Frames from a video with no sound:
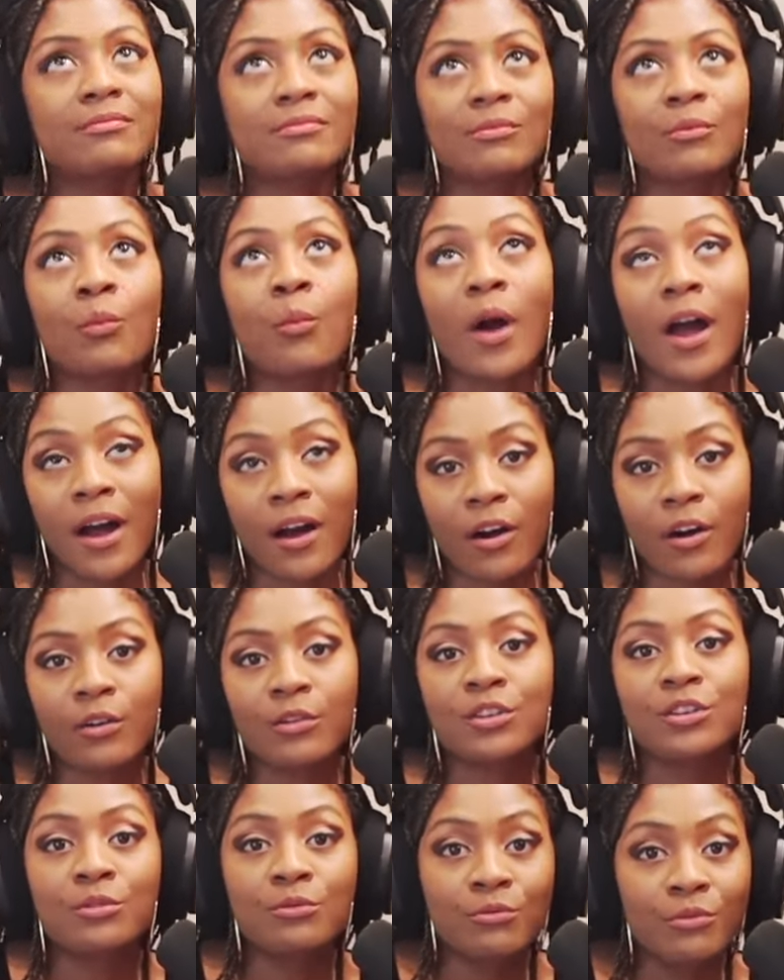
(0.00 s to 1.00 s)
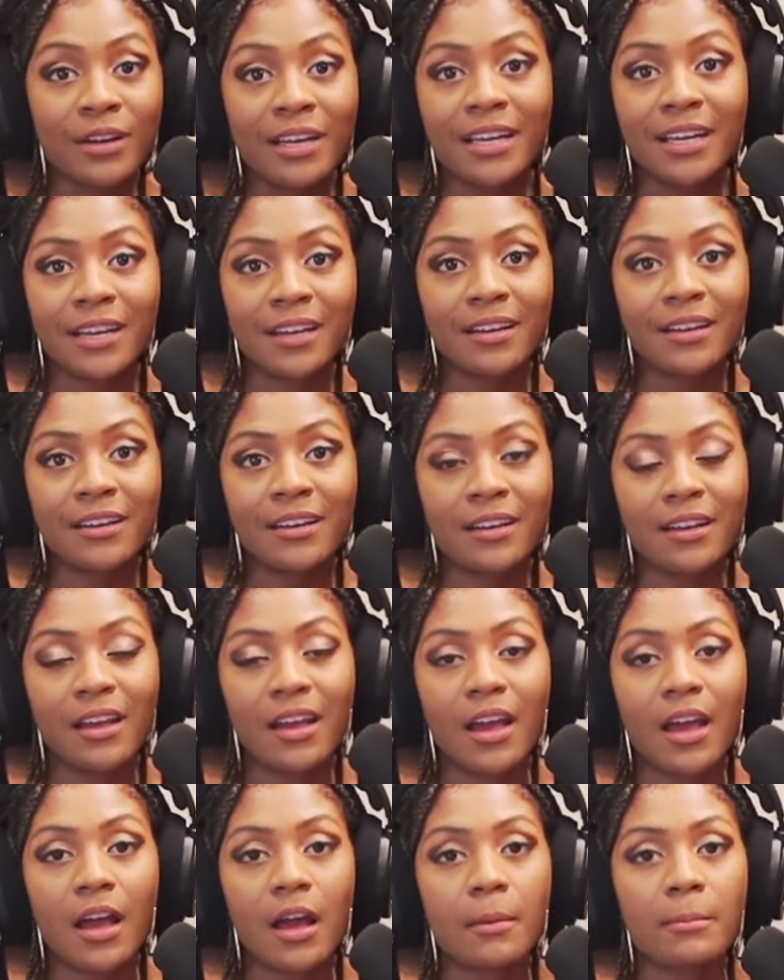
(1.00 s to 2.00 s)
well you read,
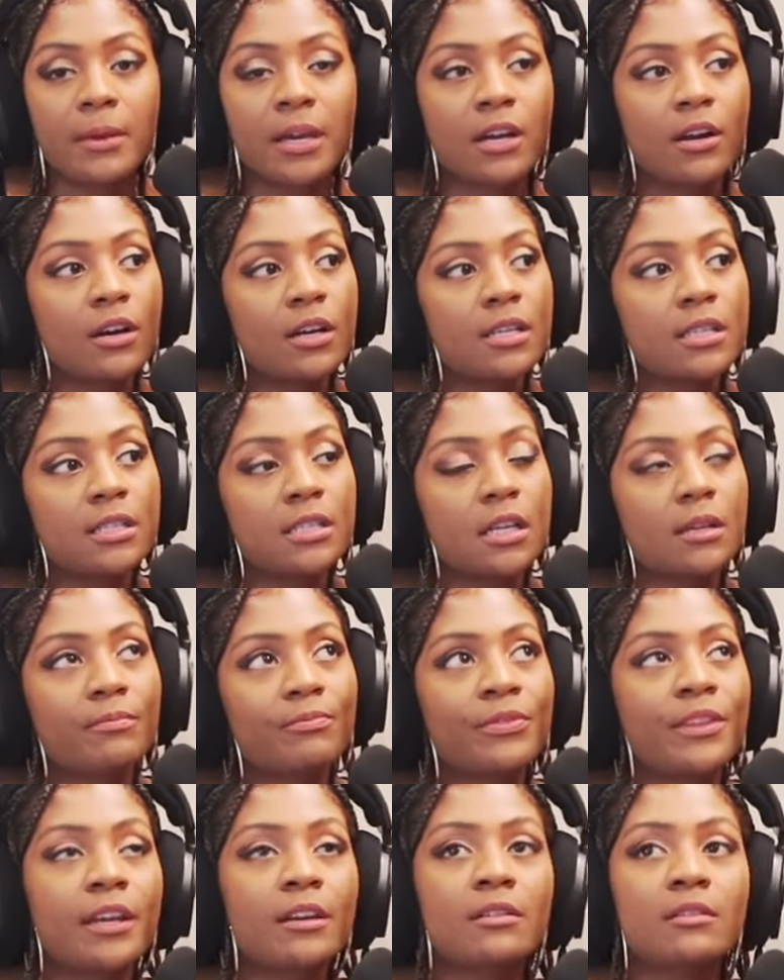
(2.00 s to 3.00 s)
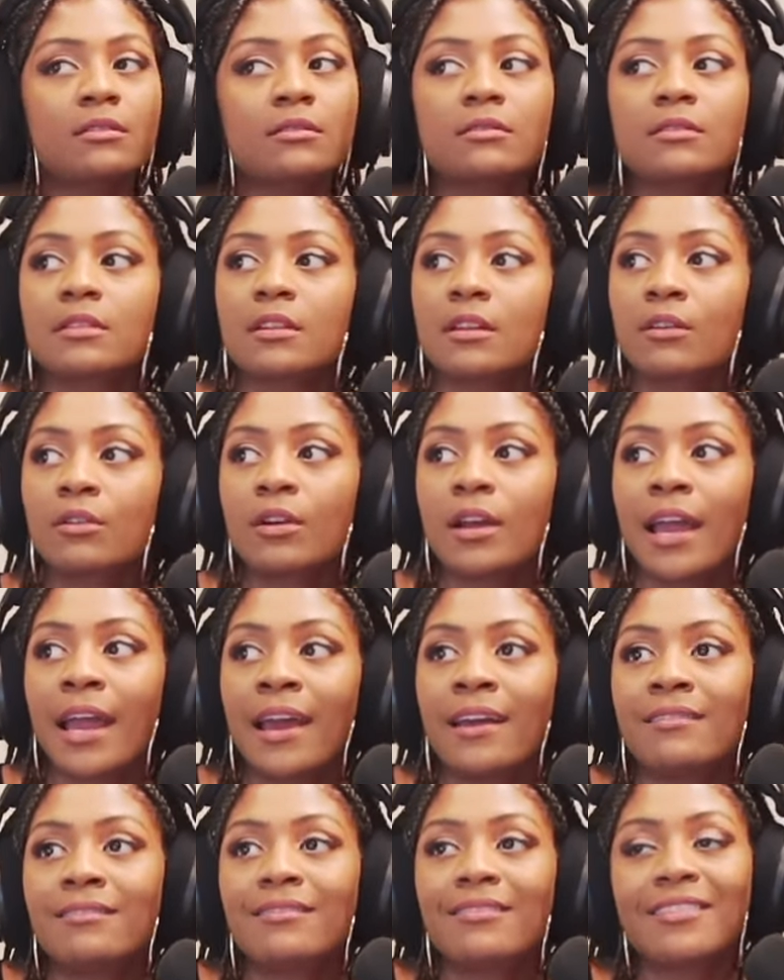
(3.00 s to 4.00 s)
because there,
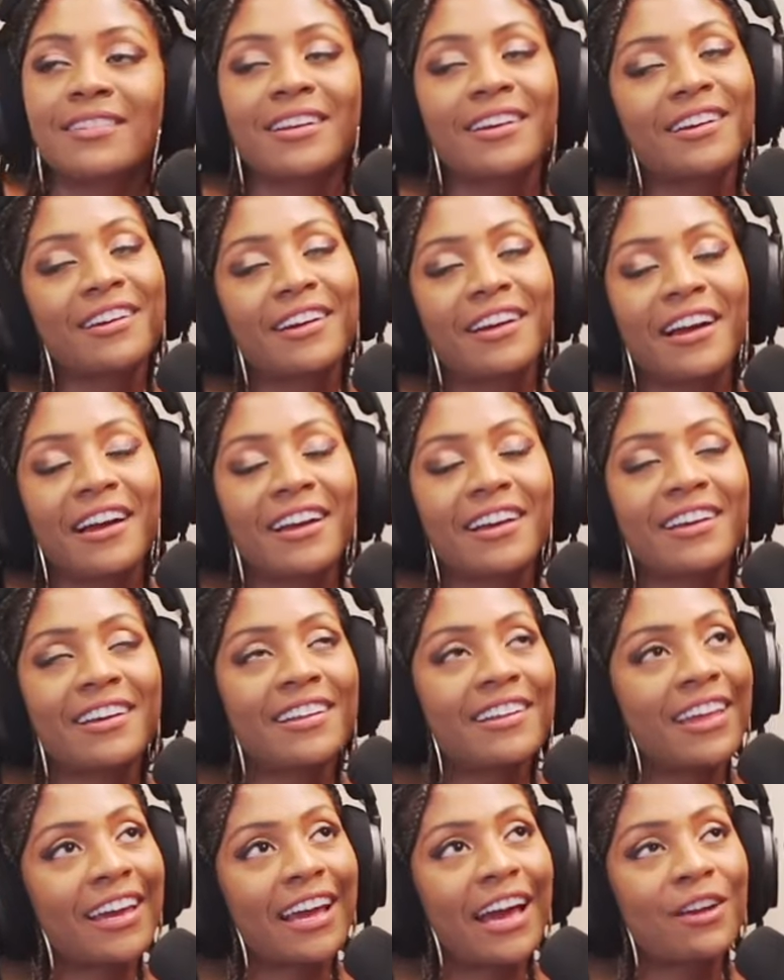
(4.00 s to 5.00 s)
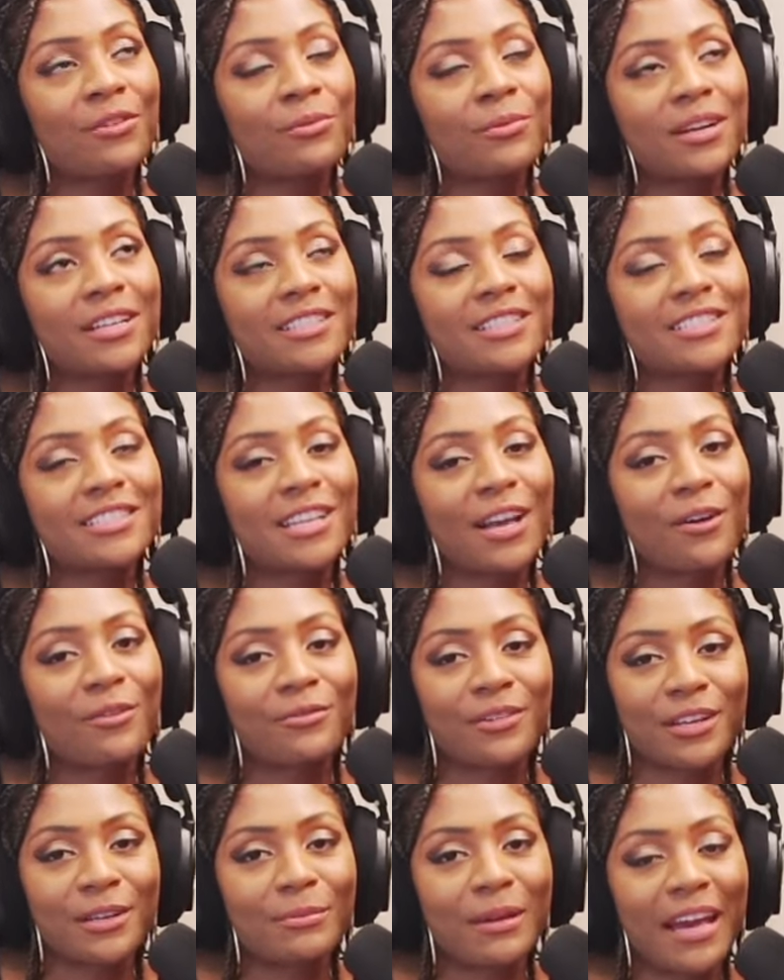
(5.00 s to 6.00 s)
and like I don't want it to sound
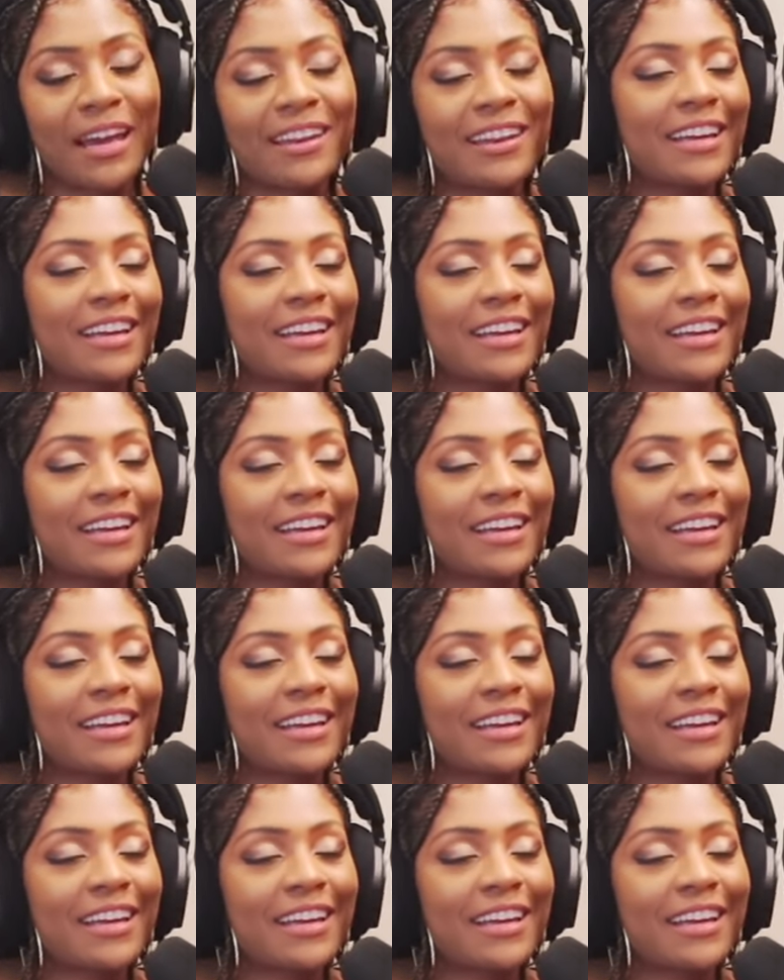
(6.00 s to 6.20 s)
really bad.